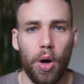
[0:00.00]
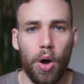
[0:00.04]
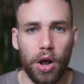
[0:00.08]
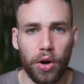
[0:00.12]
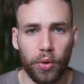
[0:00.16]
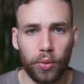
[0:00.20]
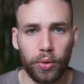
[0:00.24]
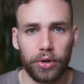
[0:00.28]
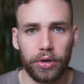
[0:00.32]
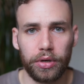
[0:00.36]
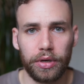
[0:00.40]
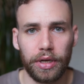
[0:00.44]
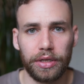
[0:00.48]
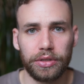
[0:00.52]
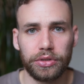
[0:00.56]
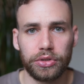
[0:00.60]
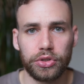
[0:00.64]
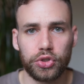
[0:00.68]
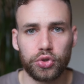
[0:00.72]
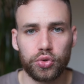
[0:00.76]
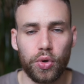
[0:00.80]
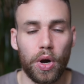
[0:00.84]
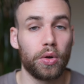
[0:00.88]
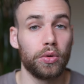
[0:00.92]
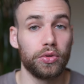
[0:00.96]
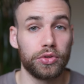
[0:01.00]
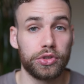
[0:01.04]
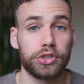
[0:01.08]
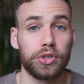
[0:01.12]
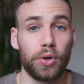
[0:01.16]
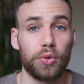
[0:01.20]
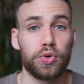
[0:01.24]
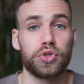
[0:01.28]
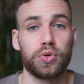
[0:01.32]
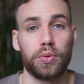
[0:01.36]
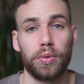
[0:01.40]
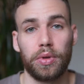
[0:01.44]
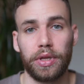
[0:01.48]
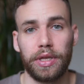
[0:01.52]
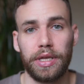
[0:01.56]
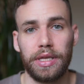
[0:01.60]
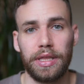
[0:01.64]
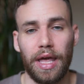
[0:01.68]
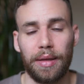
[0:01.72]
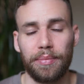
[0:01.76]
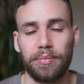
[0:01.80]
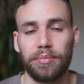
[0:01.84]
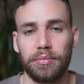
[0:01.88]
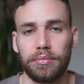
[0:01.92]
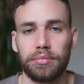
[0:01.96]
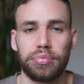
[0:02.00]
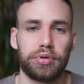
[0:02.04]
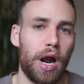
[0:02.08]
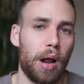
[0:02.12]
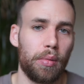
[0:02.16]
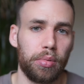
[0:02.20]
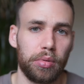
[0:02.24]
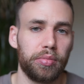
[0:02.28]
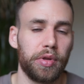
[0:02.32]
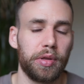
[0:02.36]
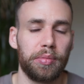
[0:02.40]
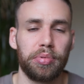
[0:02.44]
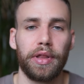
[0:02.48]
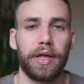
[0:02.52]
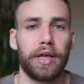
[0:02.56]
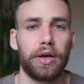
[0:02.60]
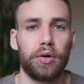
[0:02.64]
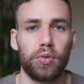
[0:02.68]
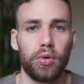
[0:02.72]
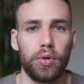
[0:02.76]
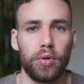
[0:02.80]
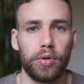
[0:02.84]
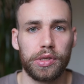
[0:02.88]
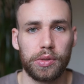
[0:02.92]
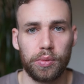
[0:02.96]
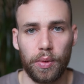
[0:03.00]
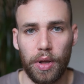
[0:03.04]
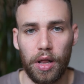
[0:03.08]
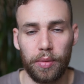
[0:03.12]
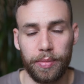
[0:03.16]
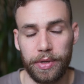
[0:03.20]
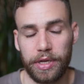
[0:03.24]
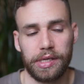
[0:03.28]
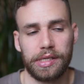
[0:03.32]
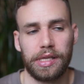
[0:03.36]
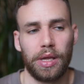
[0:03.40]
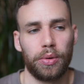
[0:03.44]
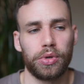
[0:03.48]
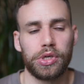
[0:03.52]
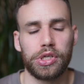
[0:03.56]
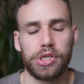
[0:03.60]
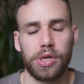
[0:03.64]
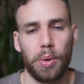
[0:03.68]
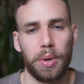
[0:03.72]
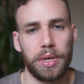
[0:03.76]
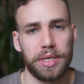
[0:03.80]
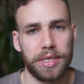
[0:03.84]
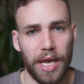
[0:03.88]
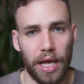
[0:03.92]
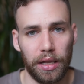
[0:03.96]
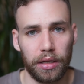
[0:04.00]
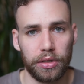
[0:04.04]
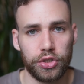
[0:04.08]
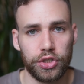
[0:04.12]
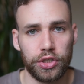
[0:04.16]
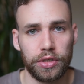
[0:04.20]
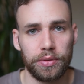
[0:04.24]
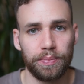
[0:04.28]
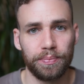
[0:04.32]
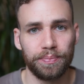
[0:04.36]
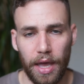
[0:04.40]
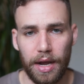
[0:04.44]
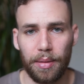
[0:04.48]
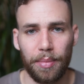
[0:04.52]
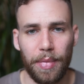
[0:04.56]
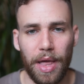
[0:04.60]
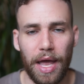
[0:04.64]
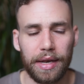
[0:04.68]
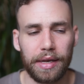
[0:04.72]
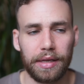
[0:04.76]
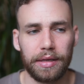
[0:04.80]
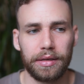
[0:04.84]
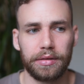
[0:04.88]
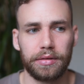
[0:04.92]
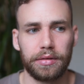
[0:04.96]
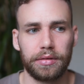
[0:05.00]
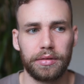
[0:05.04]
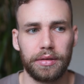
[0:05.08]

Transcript: awkward and struggled socially that probably played a role as well because they were so intelligent and i'm not